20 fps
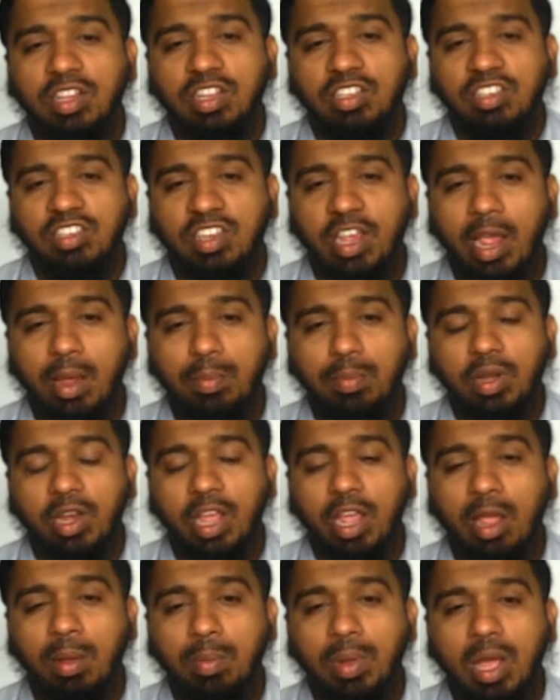the same
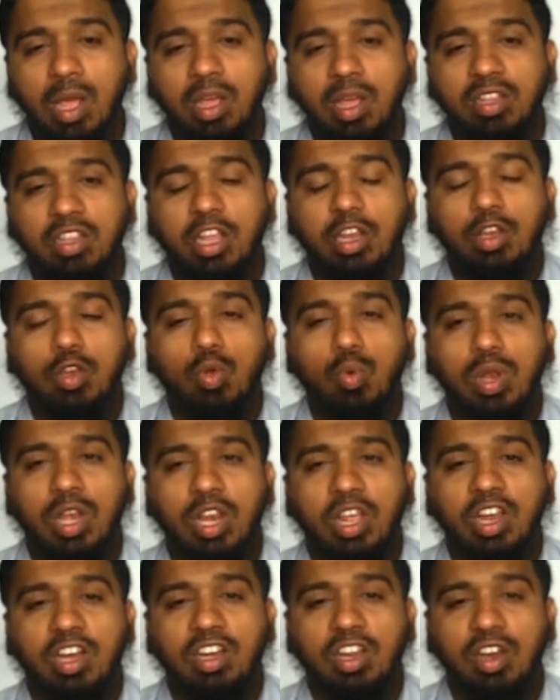tape, then you will
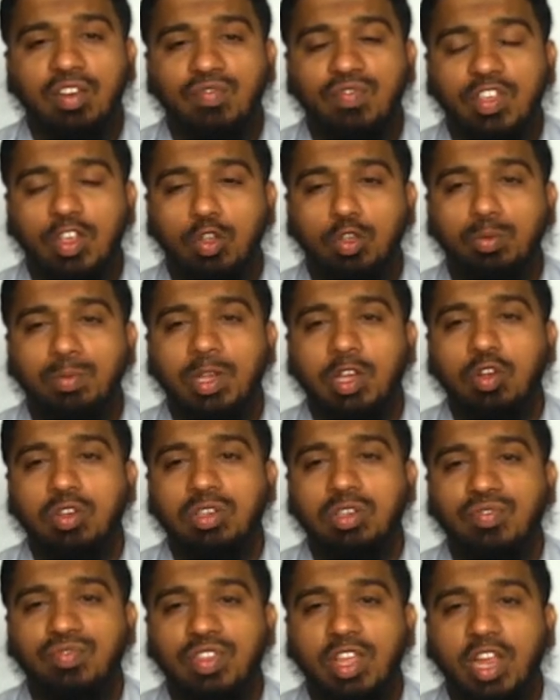get confused. Because
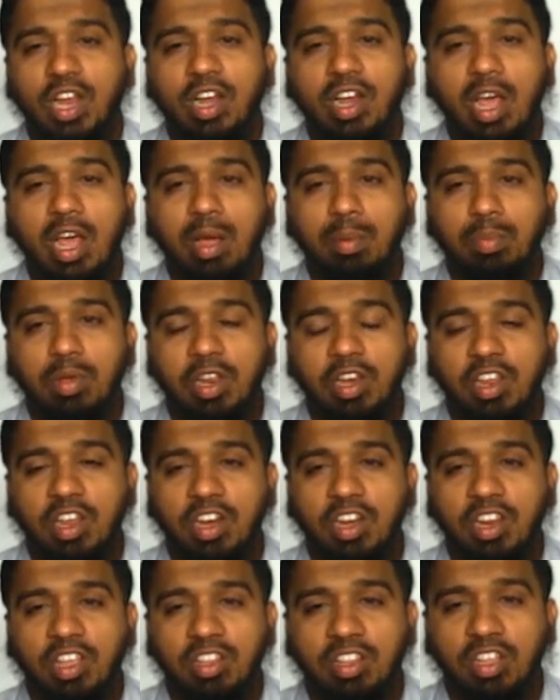of that I am
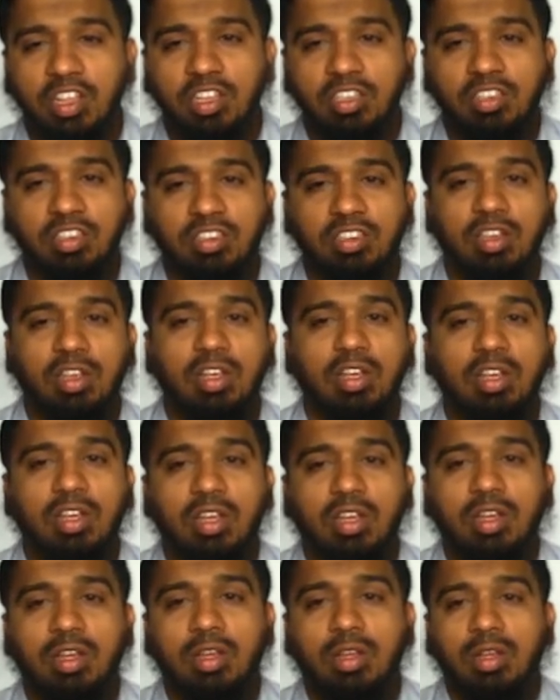creating this.
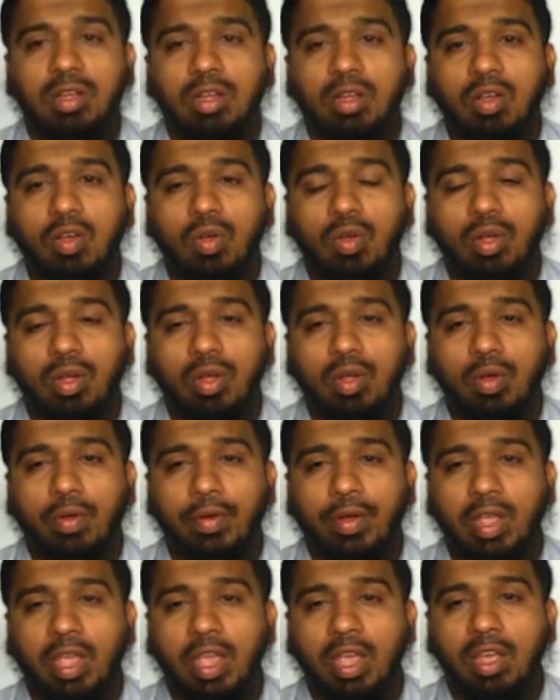
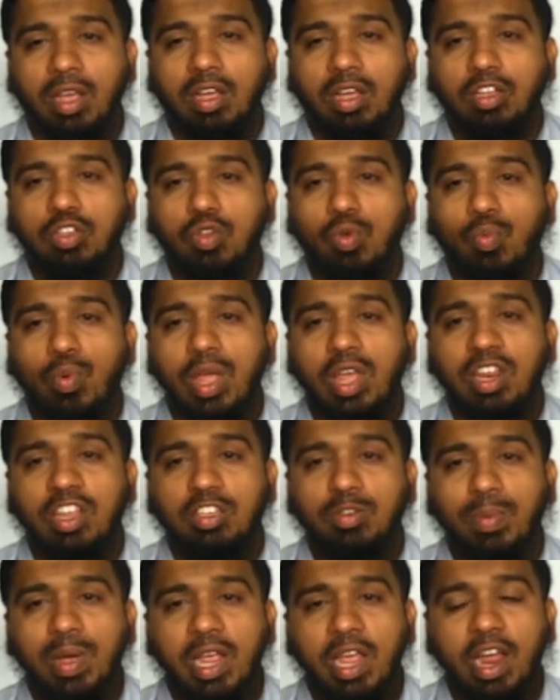Okay. So where
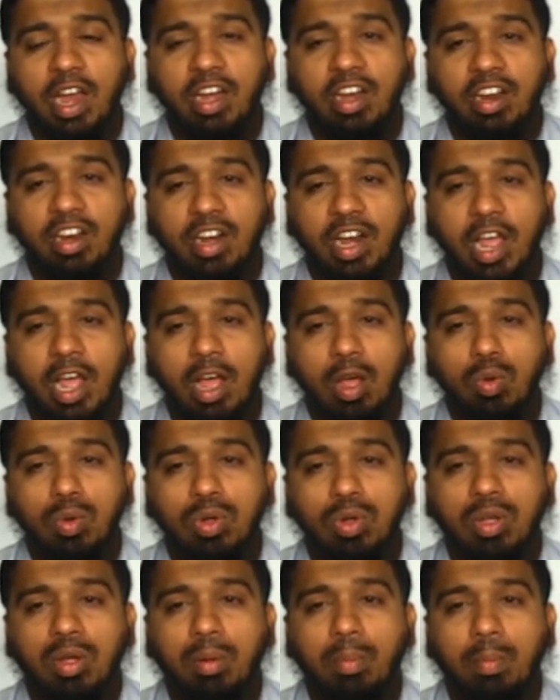is my header now?
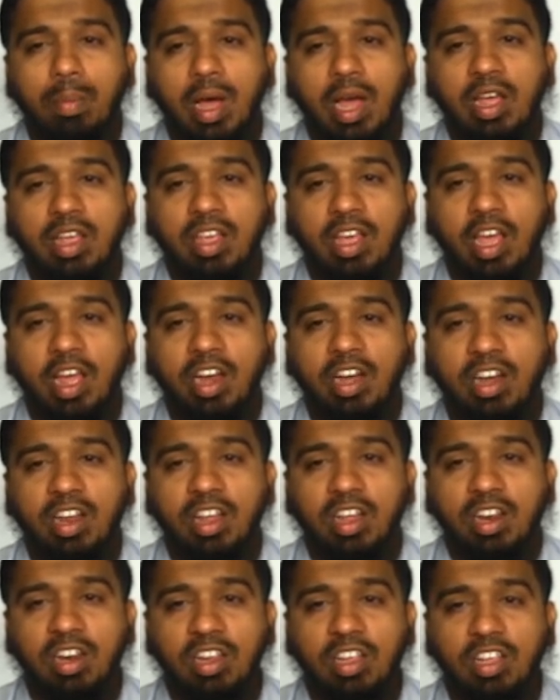My
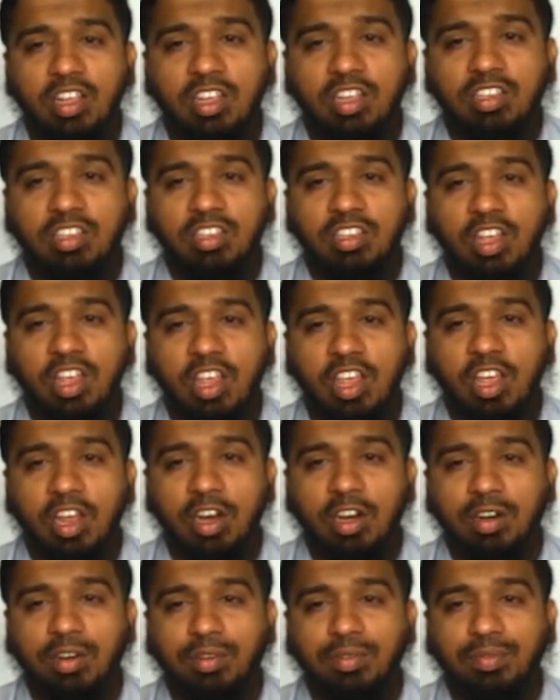header is here.